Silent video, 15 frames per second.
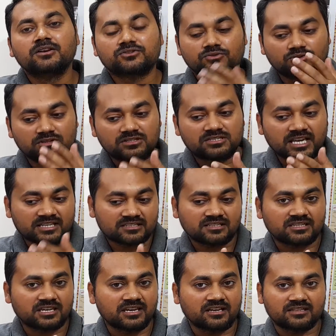So just
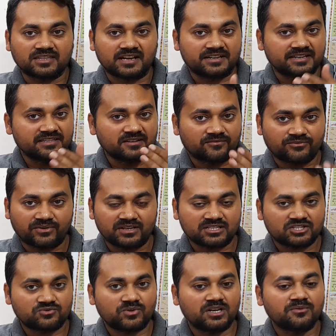think that in the
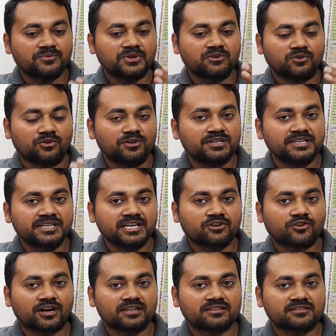first one we only
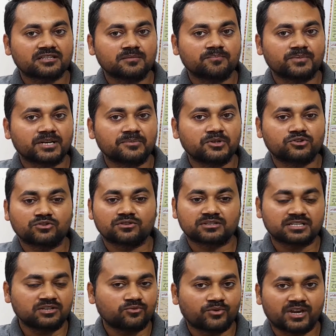required the simple
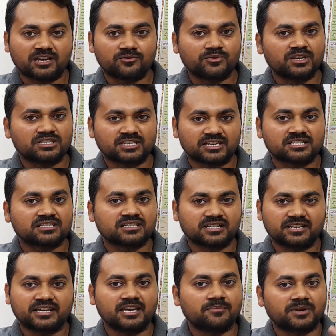majority where we changed the
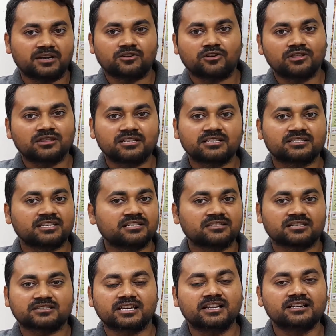name and all these things,
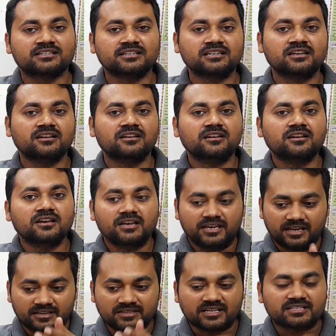the salary.
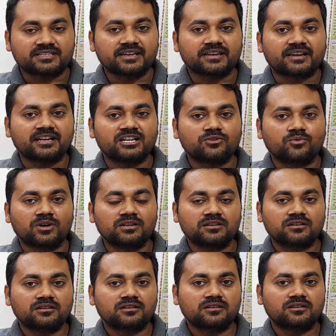In the second one